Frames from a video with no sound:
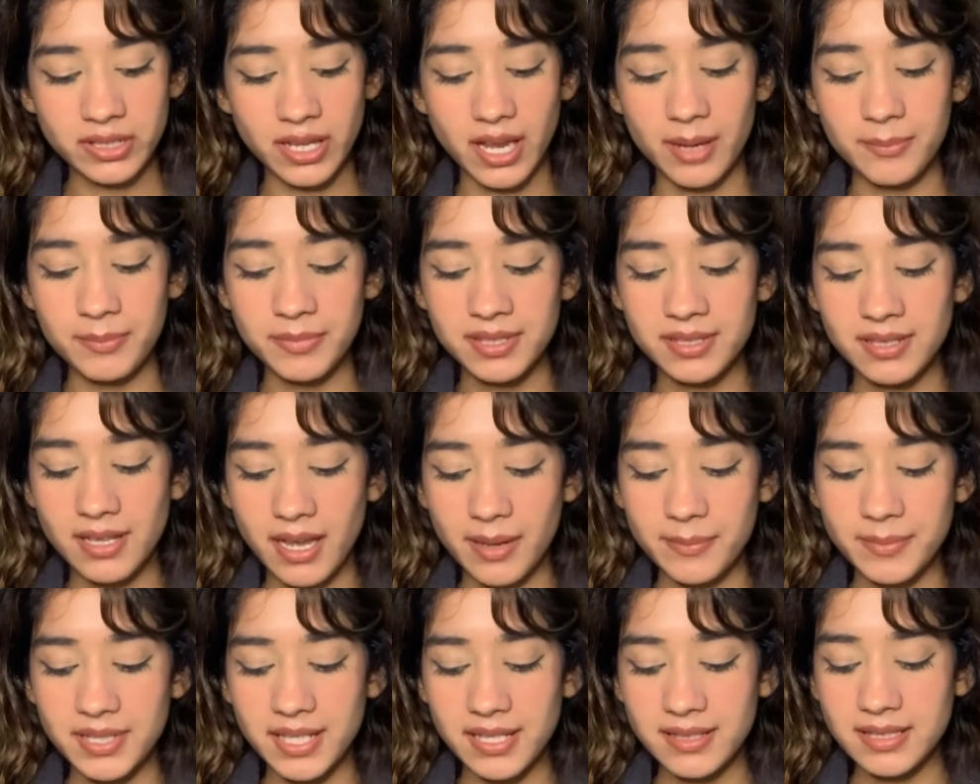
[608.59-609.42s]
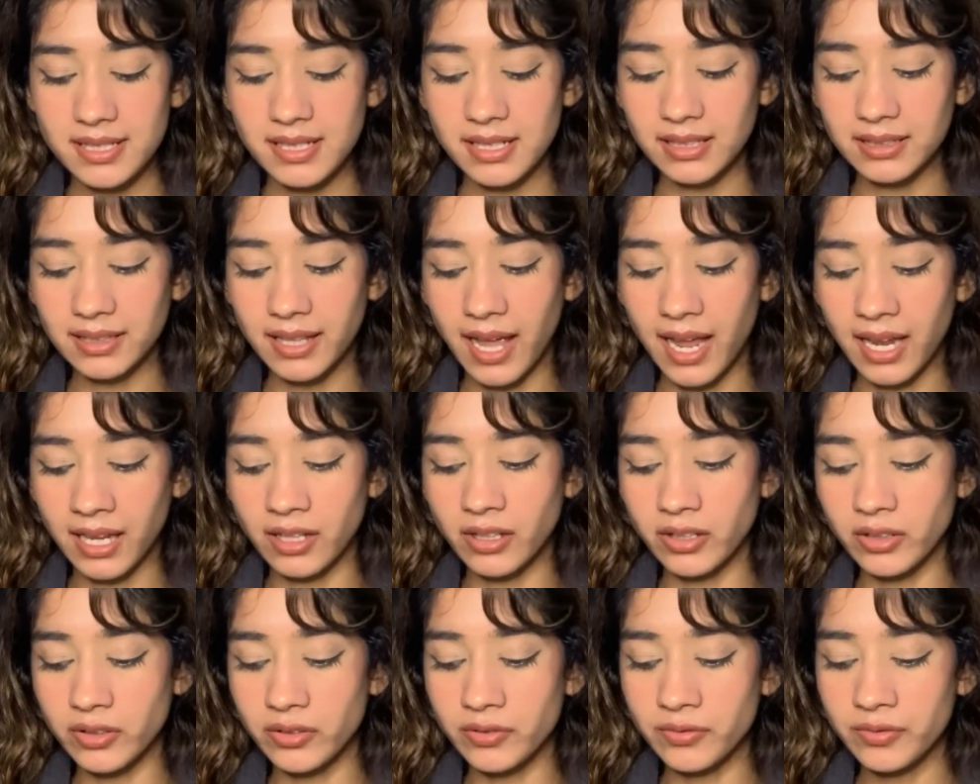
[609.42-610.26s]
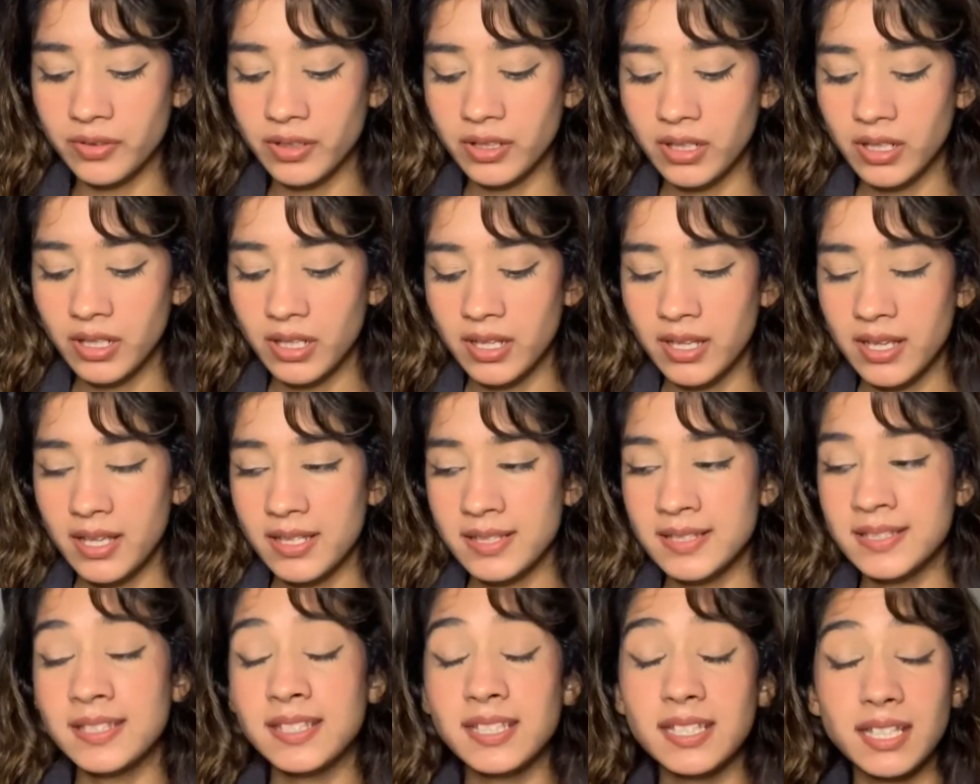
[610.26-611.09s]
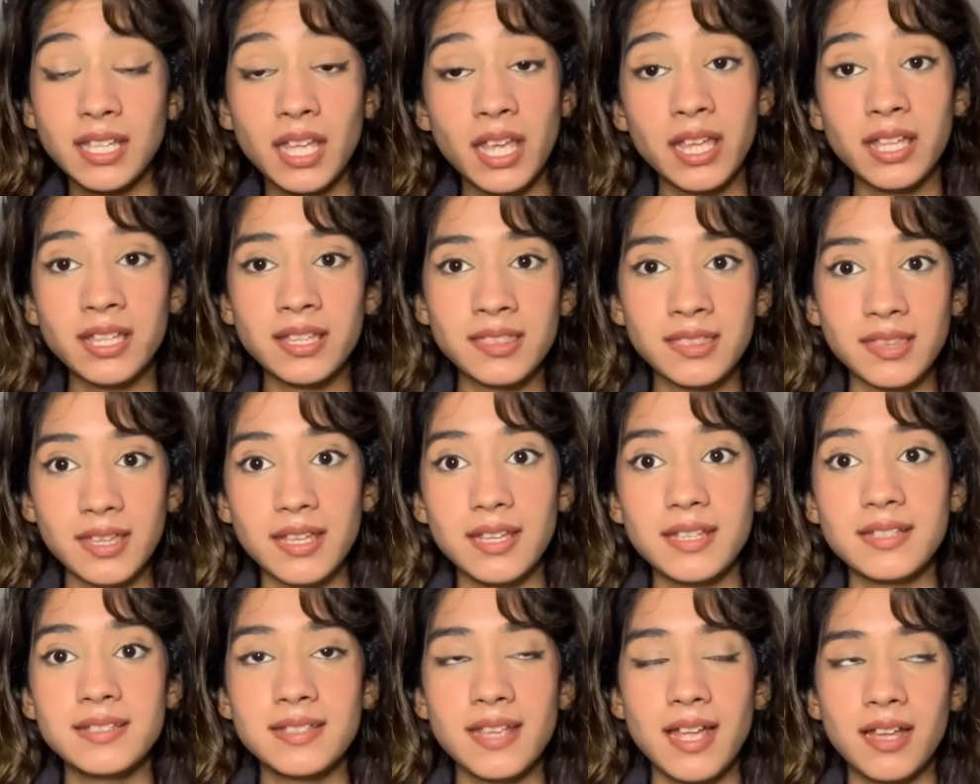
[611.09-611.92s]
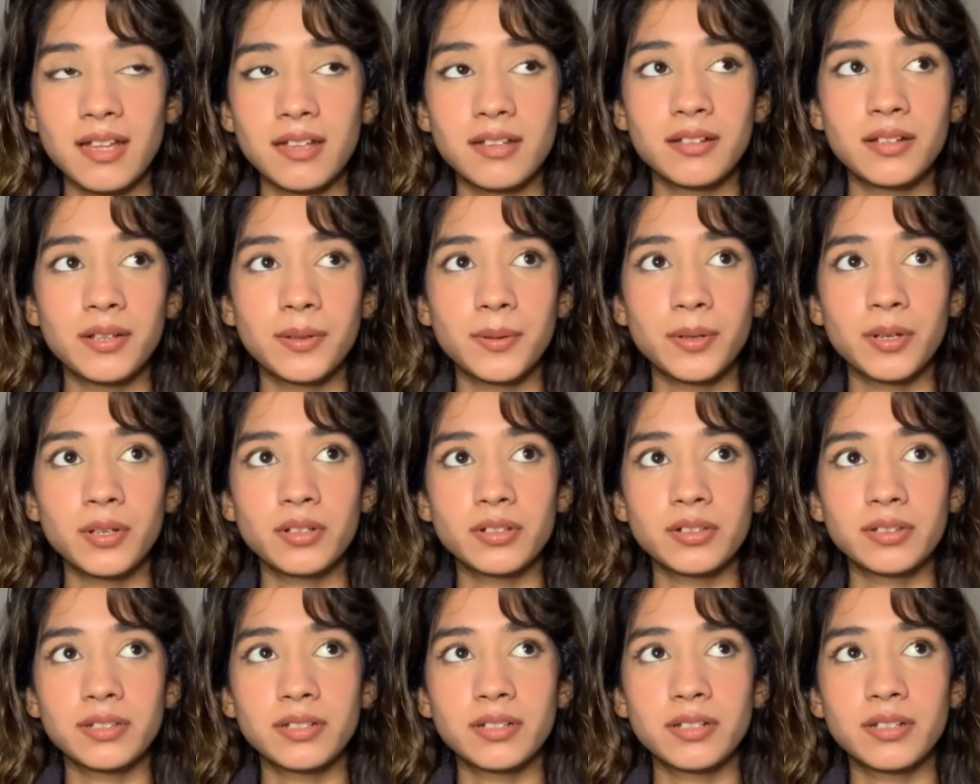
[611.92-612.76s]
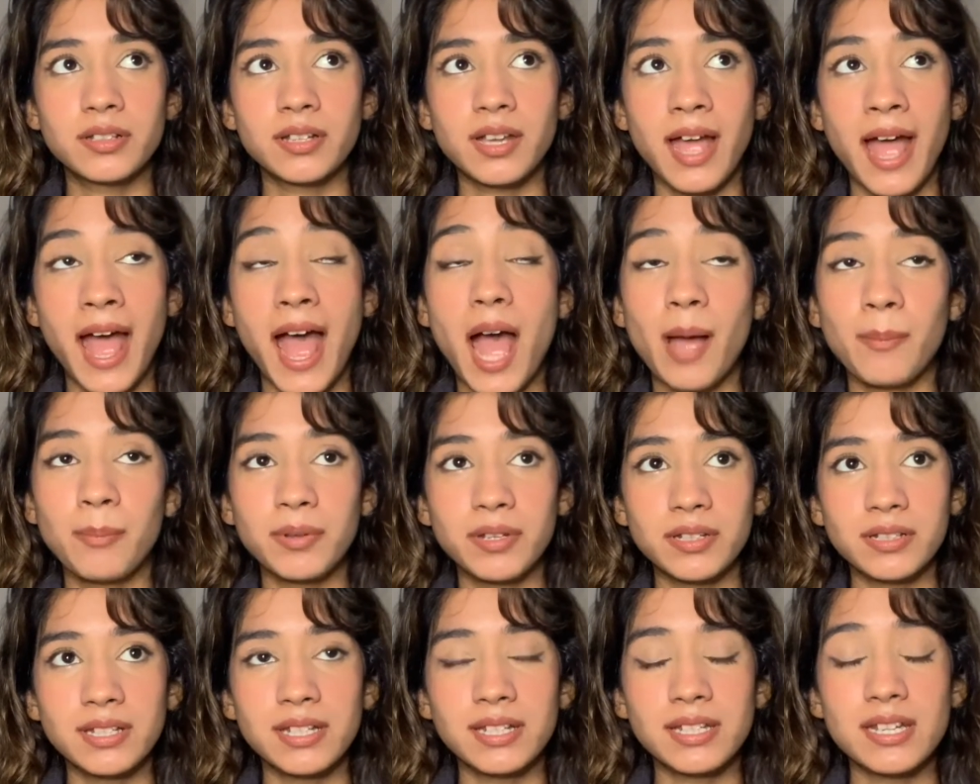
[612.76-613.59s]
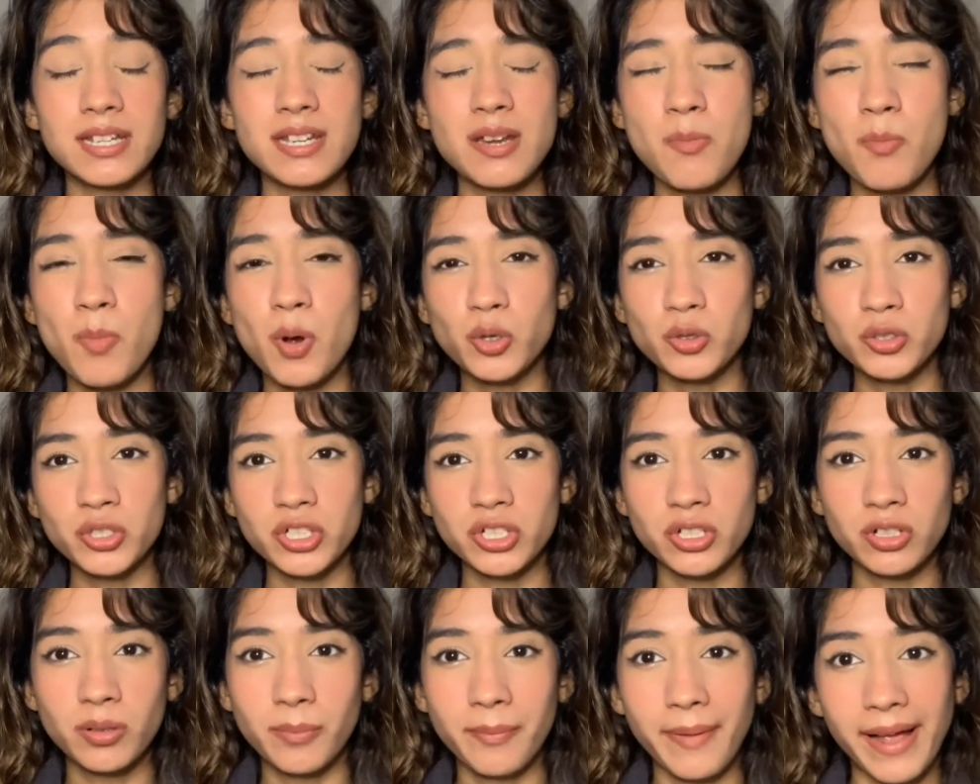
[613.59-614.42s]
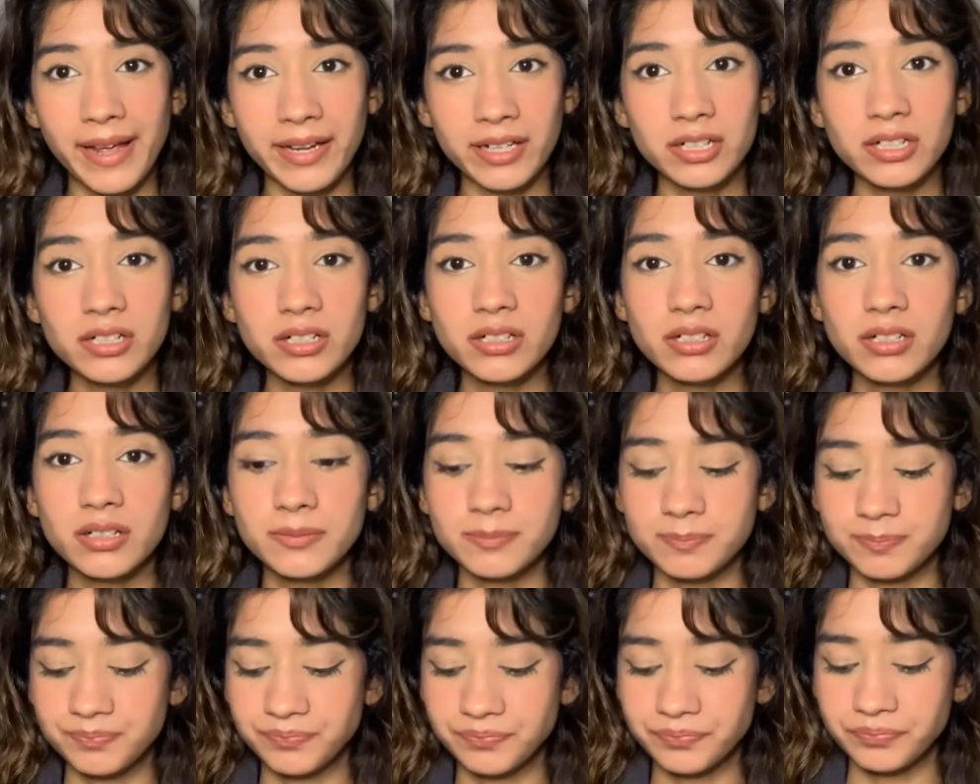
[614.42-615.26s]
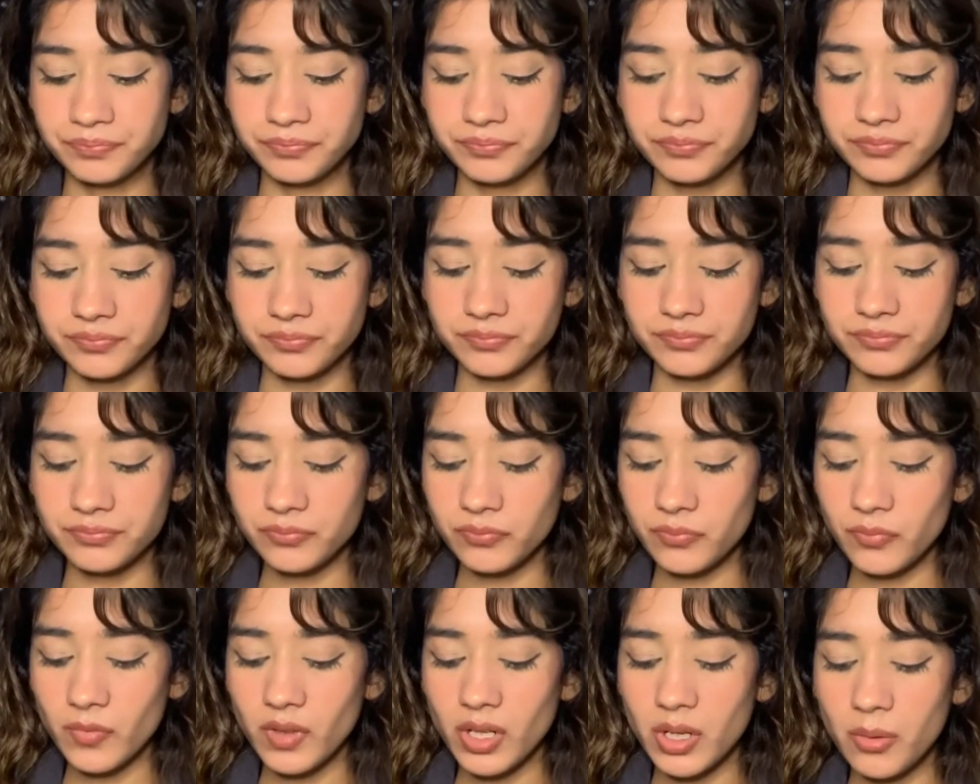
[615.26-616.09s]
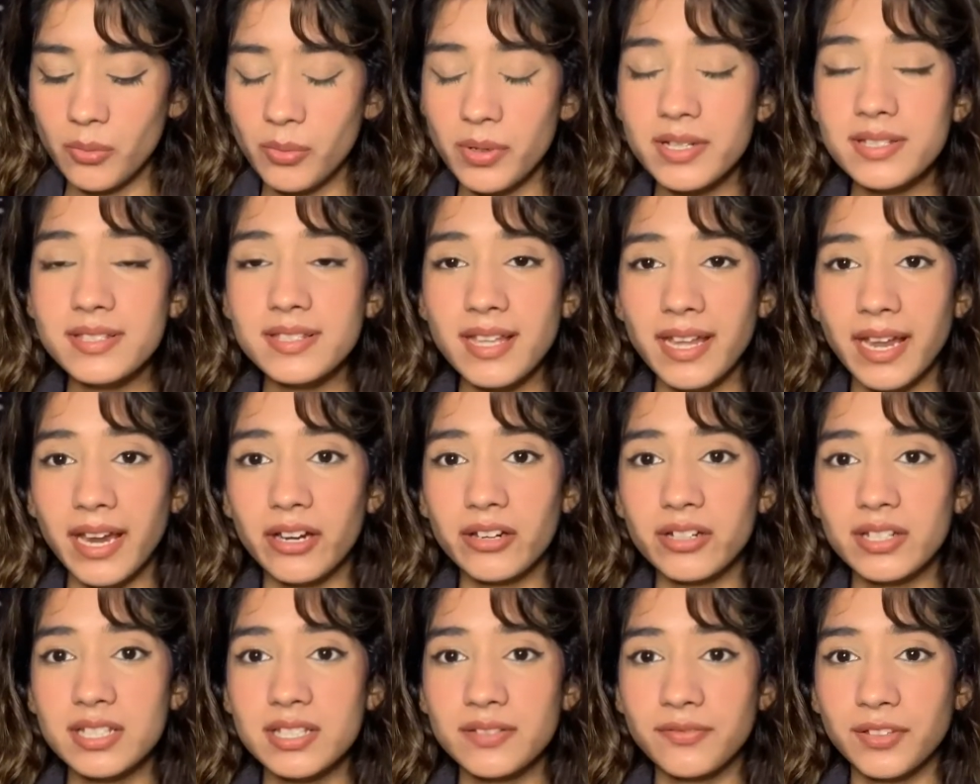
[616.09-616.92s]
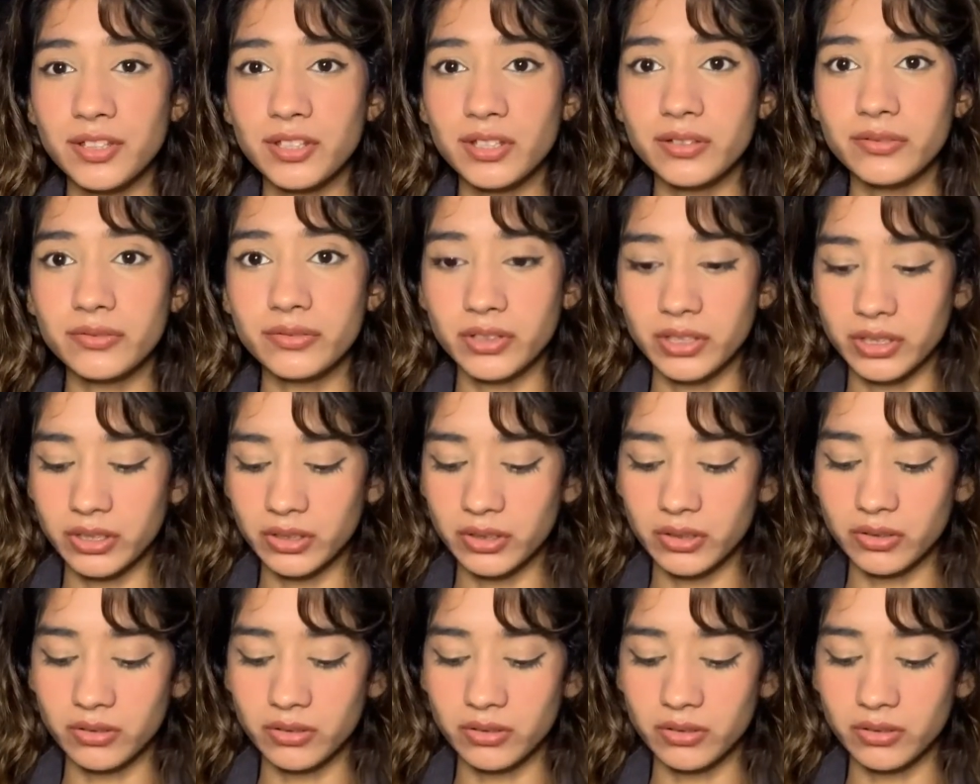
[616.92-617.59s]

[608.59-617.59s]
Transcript: I'm sensing a lack of seeing things happen in an emotional manner. What is the Aries feeling for you?